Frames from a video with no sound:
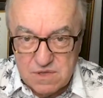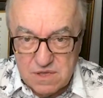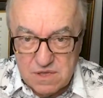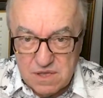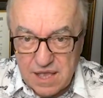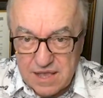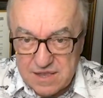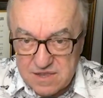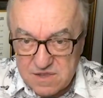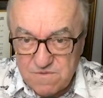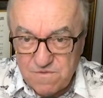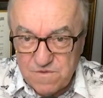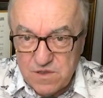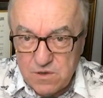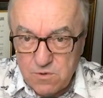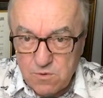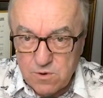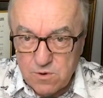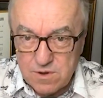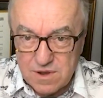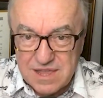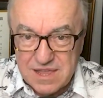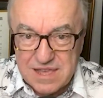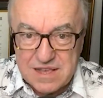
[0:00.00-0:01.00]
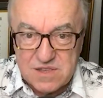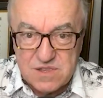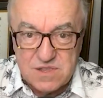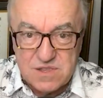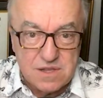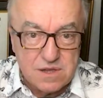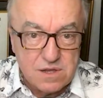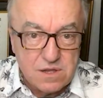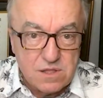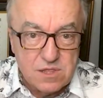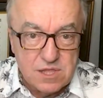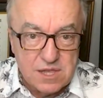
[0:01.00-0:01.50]
has fewer links
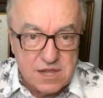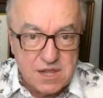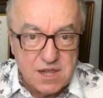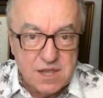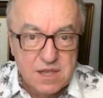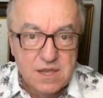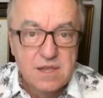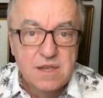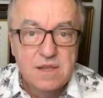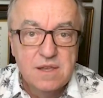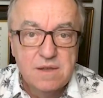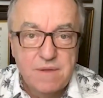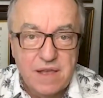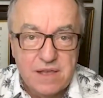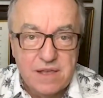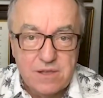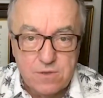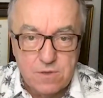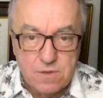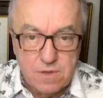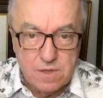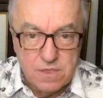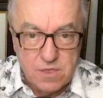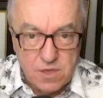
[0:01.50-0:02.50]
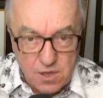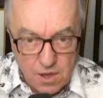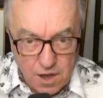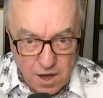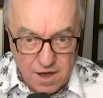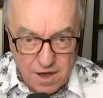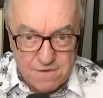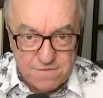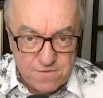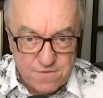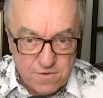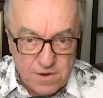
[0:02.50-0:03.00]
to click other than the
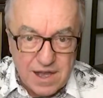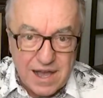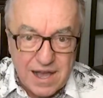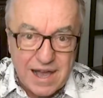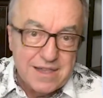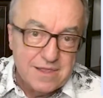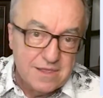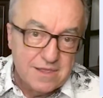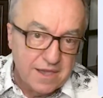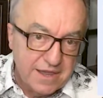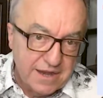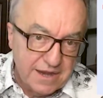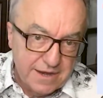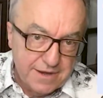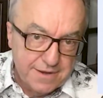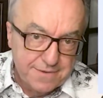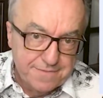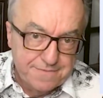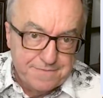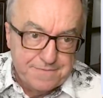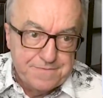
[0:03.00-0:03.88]
offer highlighted.